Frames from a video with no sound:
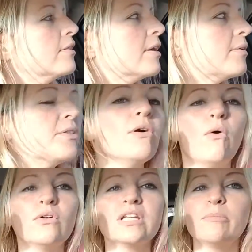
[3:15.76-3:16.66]
the
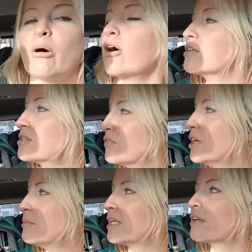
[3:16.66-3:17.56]
only parts of him
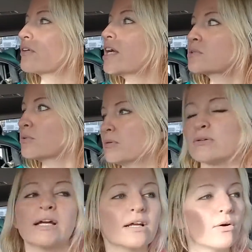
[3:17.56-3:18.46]
that interact with
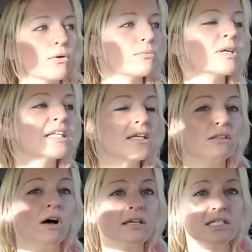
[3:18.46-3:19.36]
right now are really
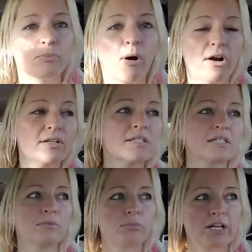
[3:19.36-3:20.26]
lost parts, and
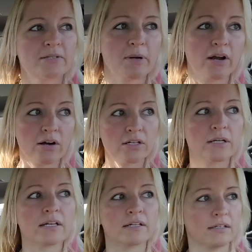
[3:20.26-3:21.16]
it breaks my heart.
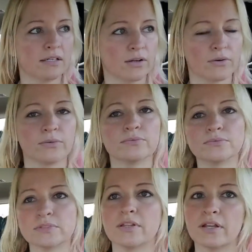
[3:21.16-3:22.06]
And, you know,
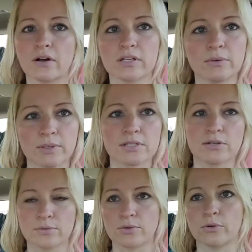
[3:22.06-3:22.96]
then all he wants to do
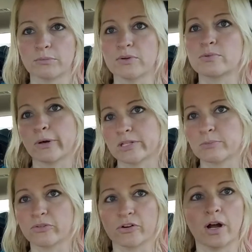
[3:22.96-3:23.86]
is hold me
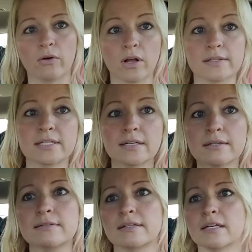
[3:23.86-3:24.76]
responsible for how lost he
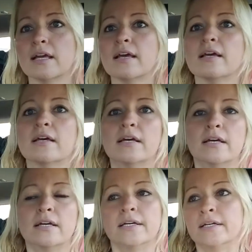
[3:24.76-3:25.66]
is, and
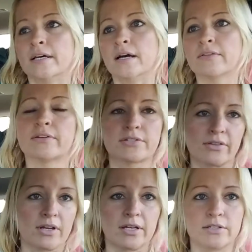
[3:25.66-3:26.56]
there's
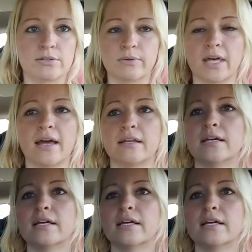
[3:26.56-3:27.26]
nothing I can do with that.